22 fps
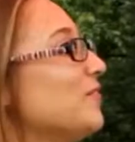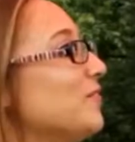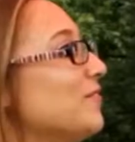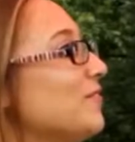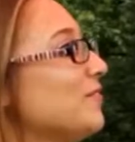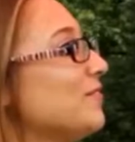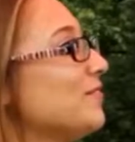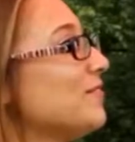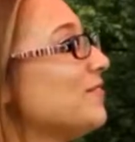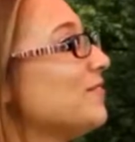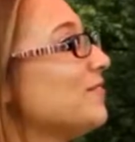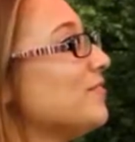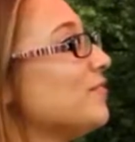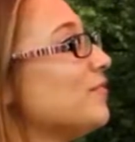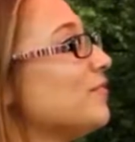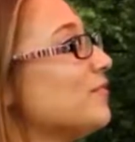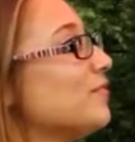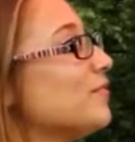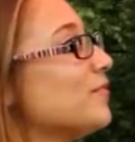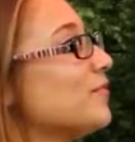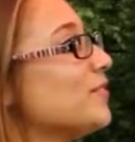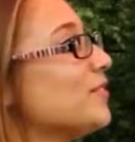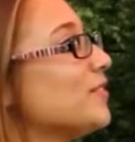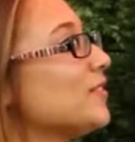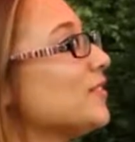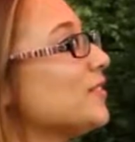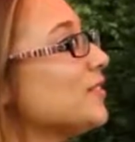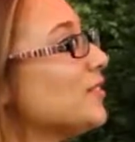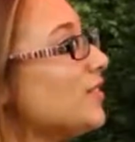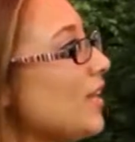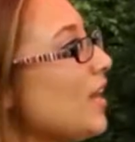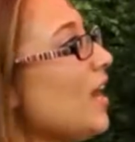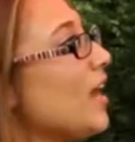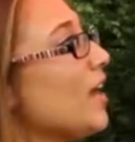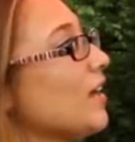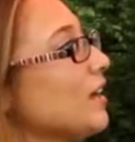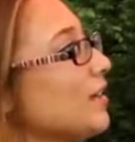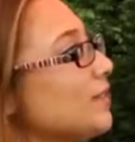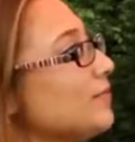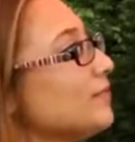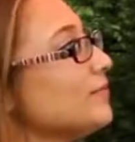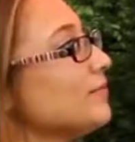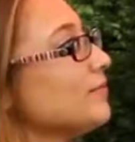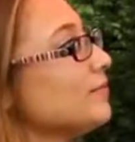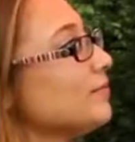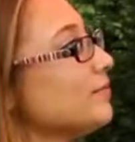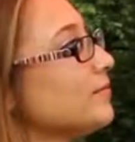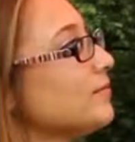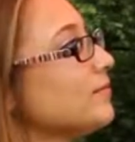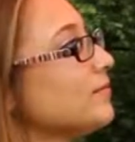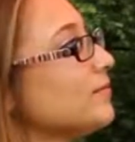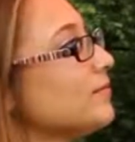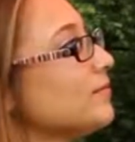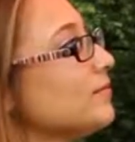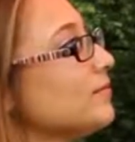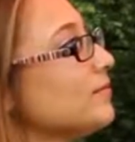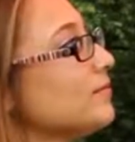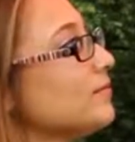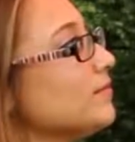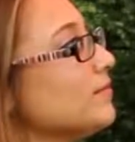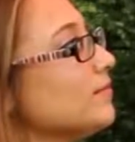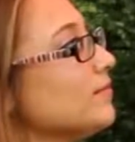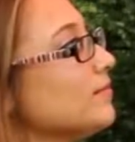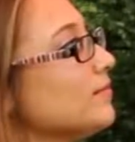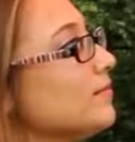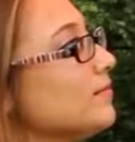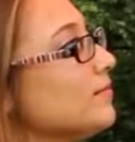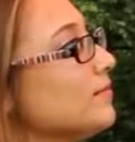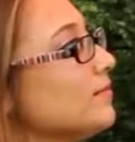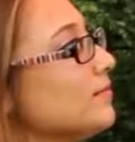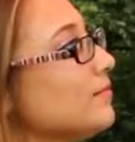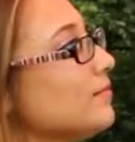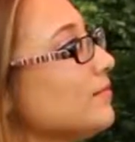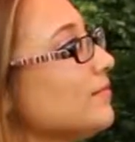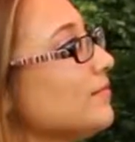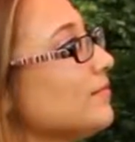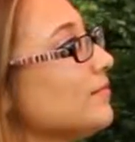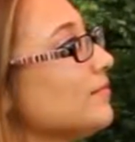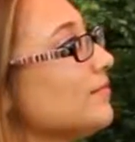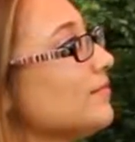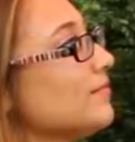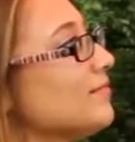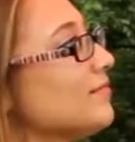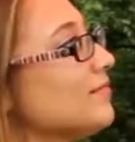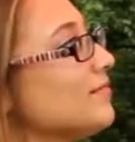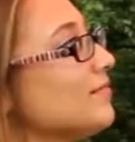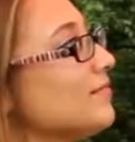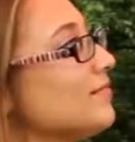[no speech]